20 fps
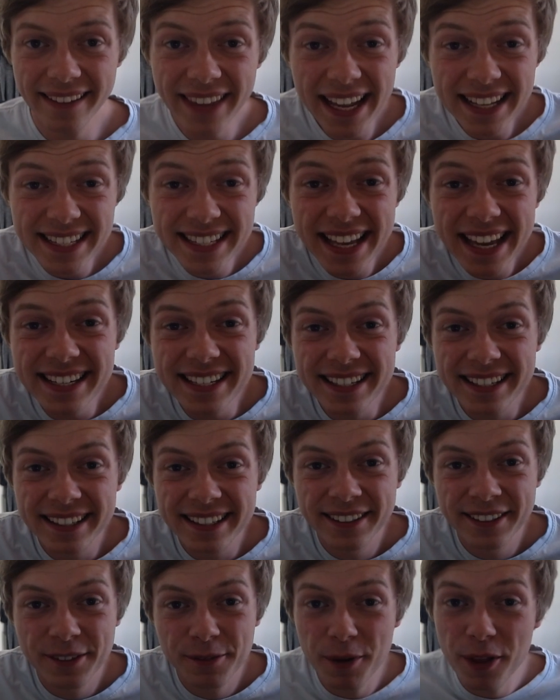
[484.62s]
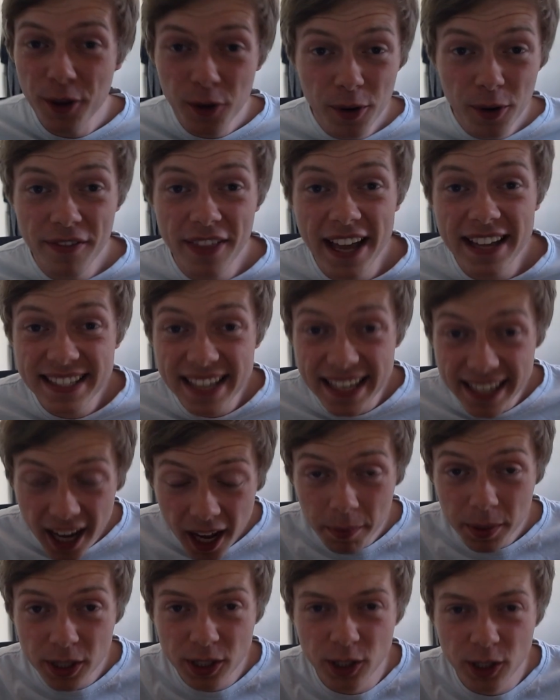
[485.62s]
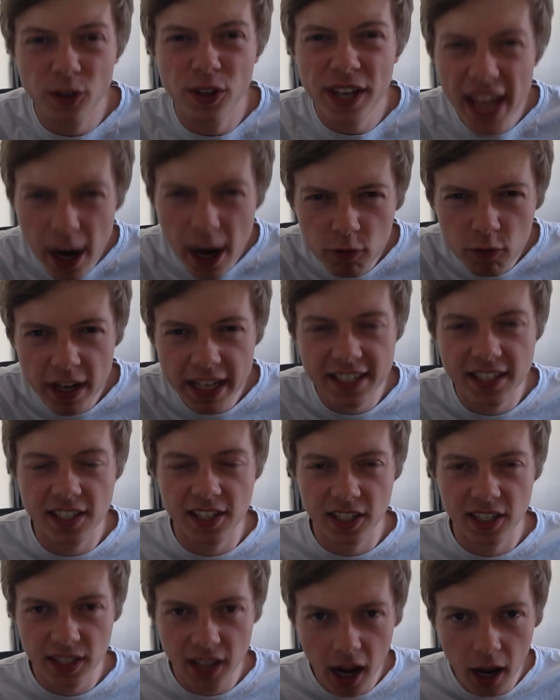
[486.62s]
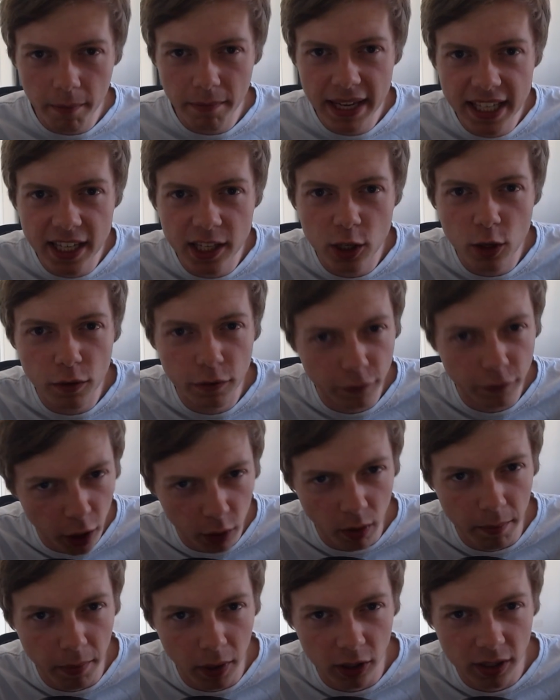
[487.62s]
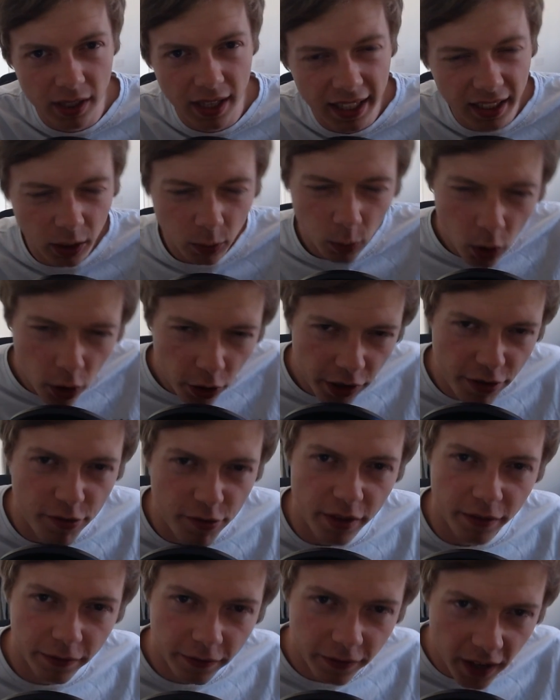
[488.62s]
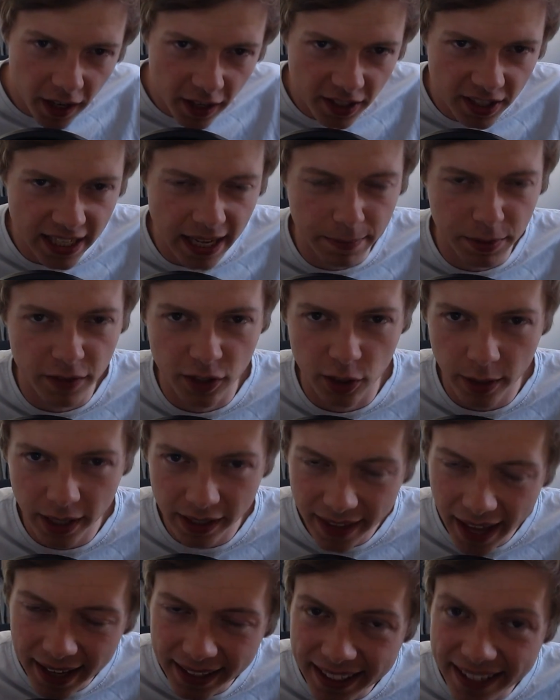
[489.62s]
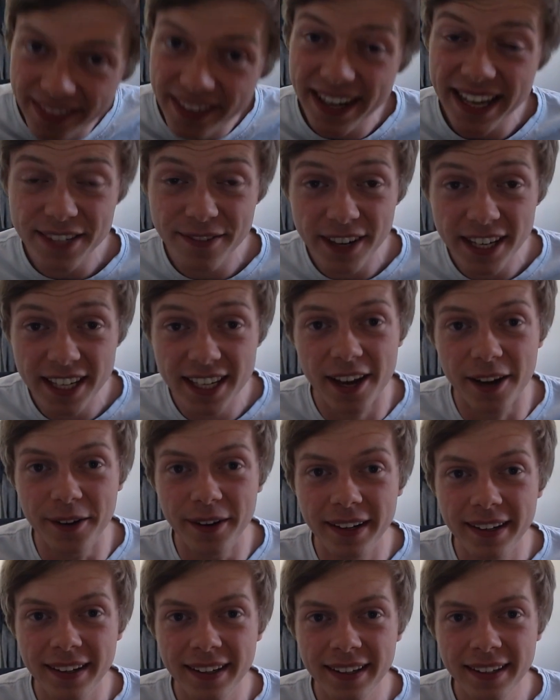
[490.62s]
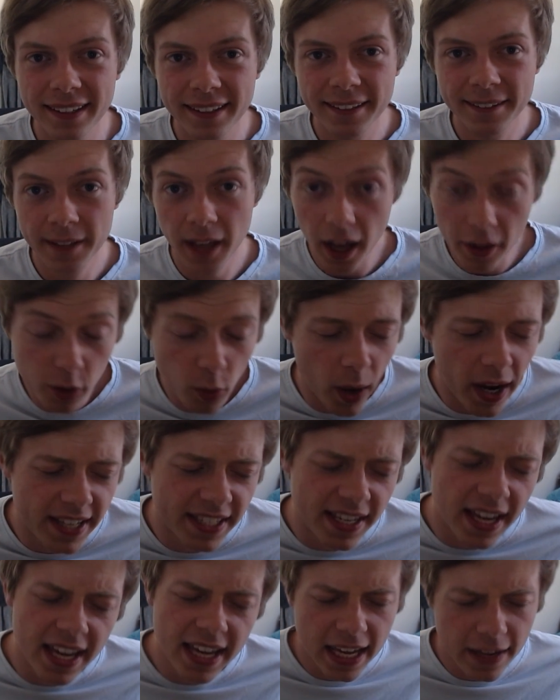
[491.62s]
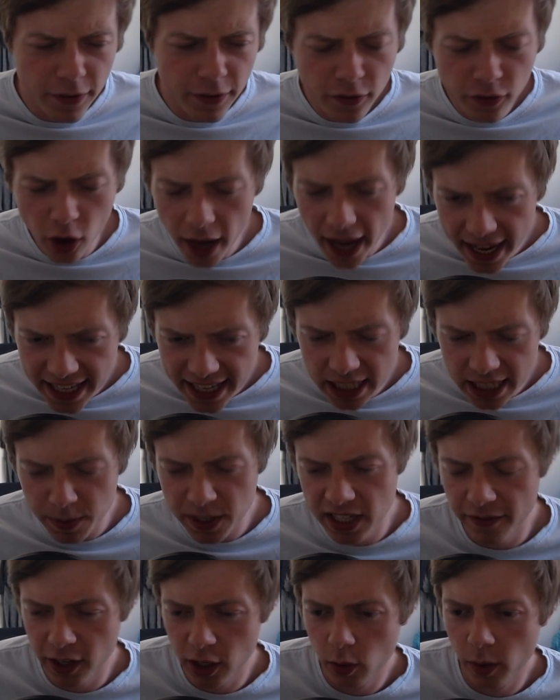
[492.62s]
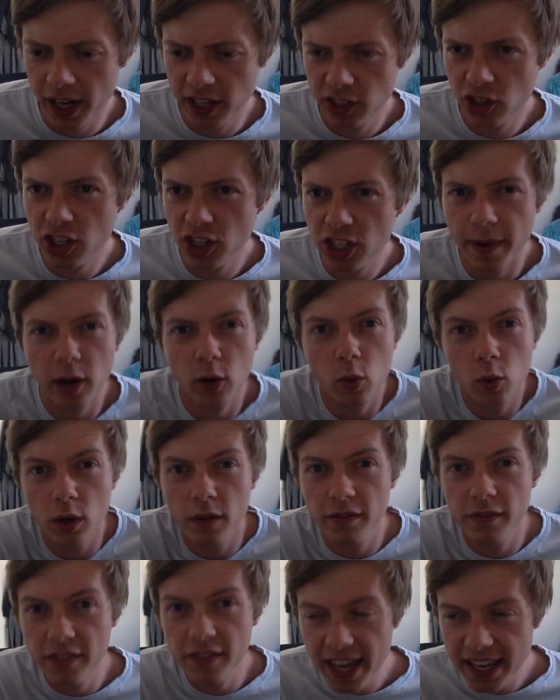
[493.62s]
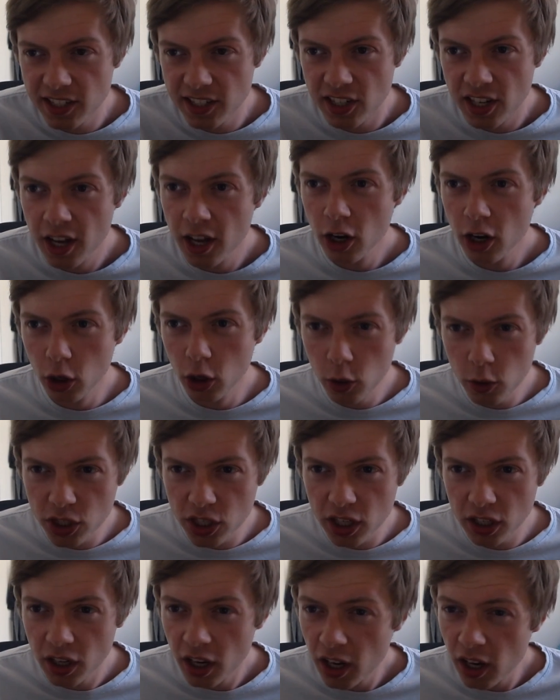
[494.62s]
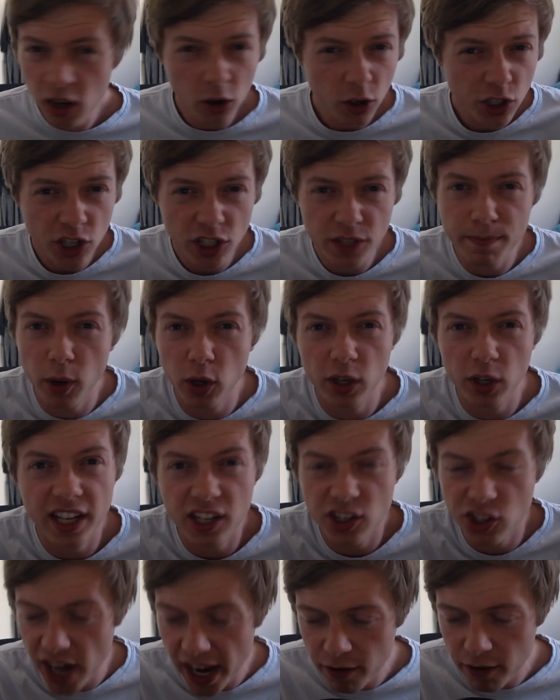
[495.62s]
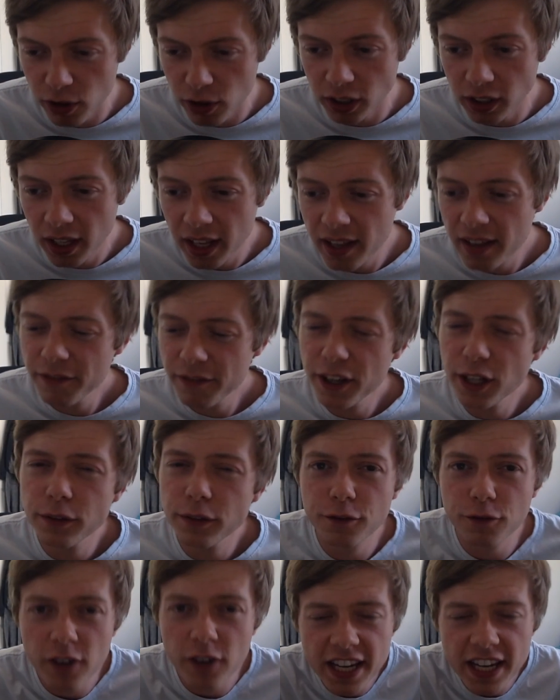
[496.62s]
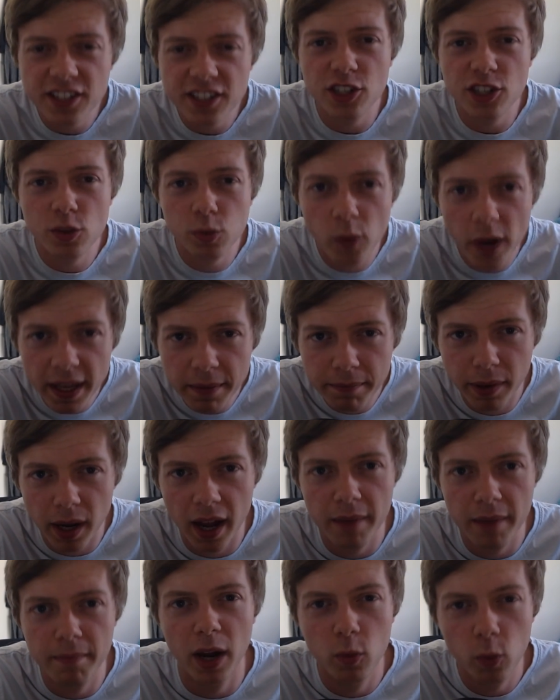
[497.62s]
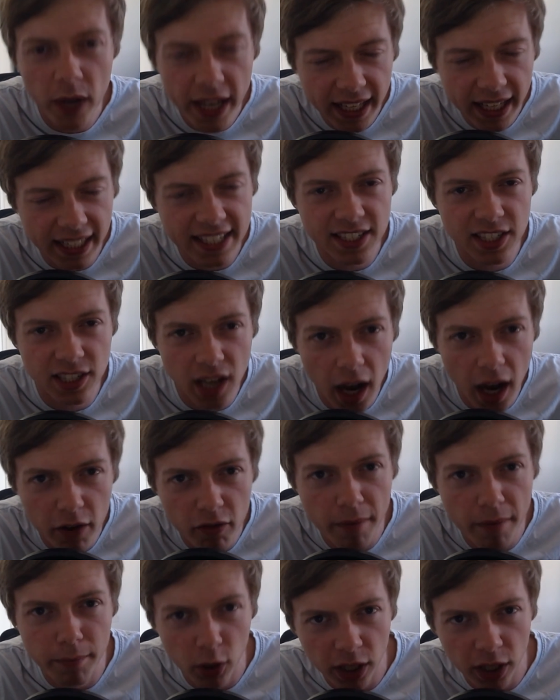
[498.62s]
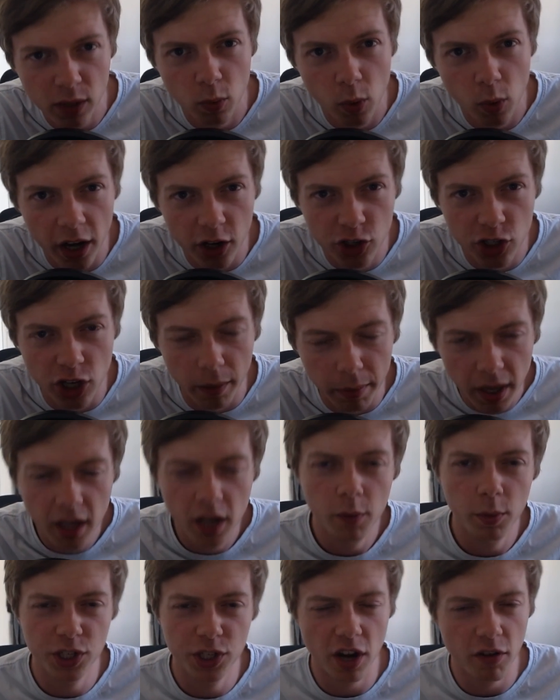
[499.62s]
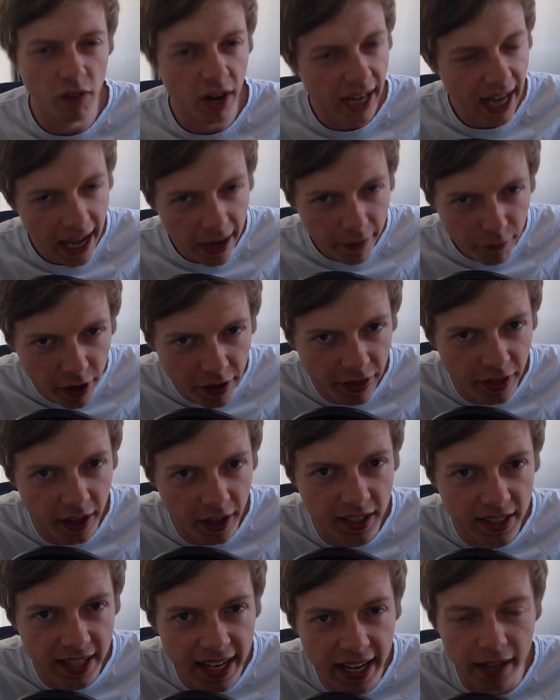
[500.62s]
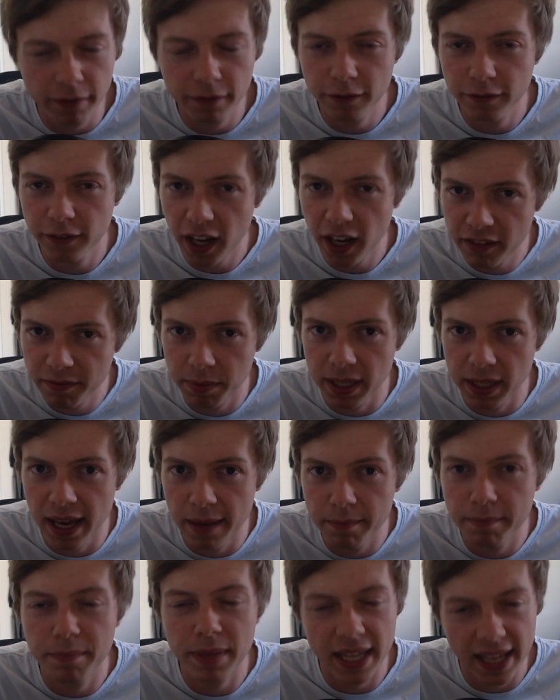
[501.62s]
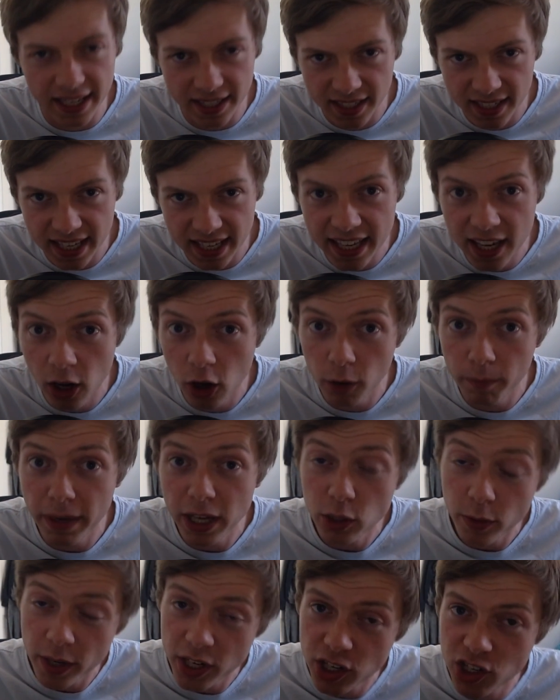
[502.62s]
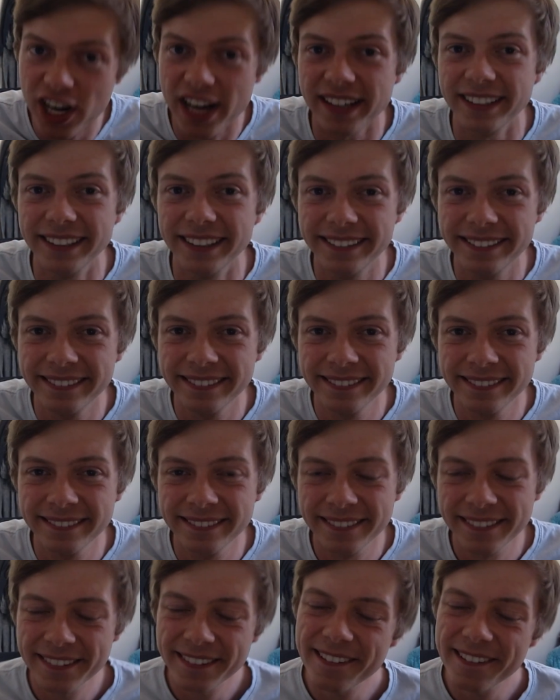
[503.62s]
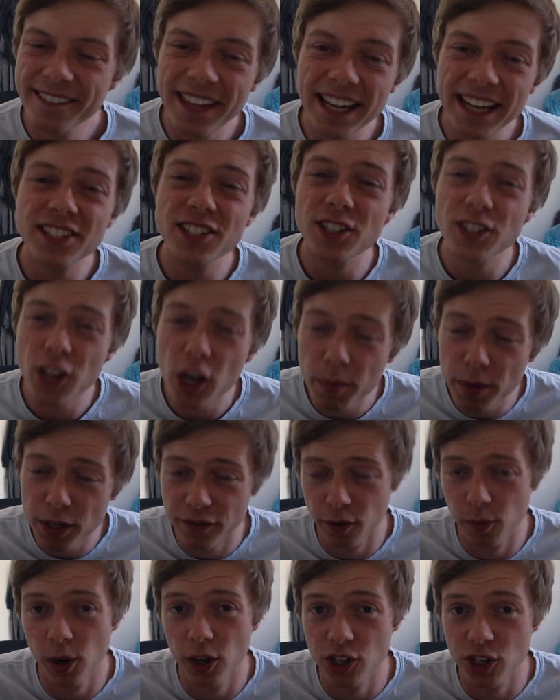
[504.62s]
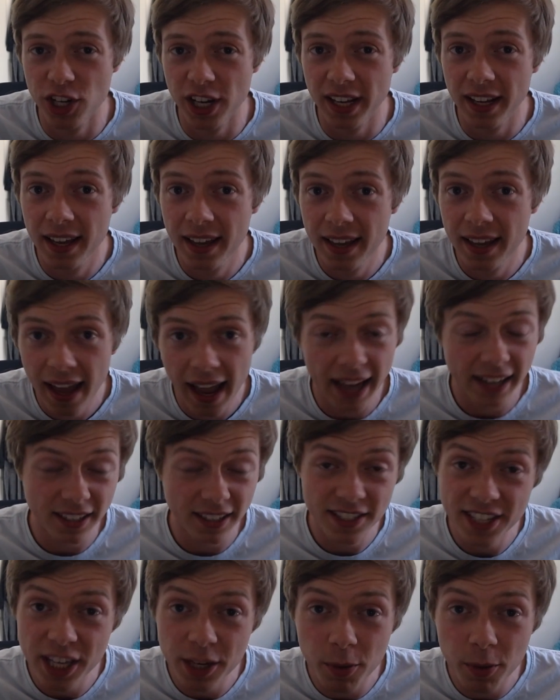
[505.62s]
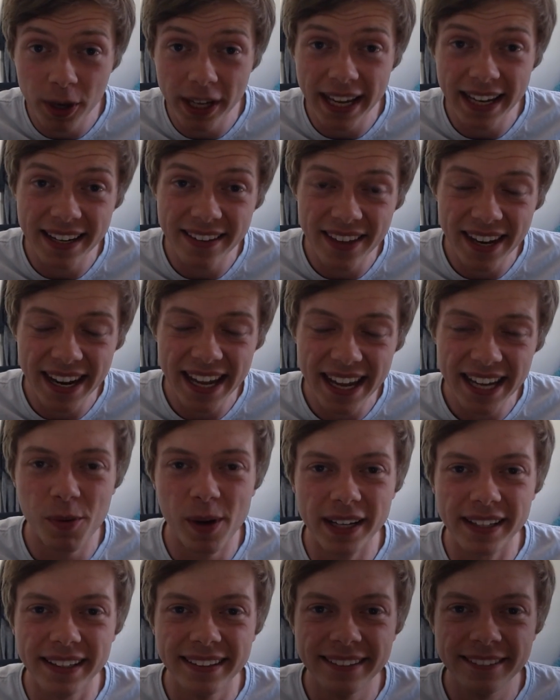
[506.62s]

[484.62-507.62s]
that's it! With all of that set up, you're now ready to start making your follower mod, and I'll walk you through the first steps of doing that in the next video. Otherwise, if you've got any specific questions about all of this, Lucien, or just modding in general, feel free to swing by my weekly Skyrim modding workshop, which I run every Thursday at five p m B S T on my Twitch channel. Thanks so much for watching, and I'll see you all again in the next one.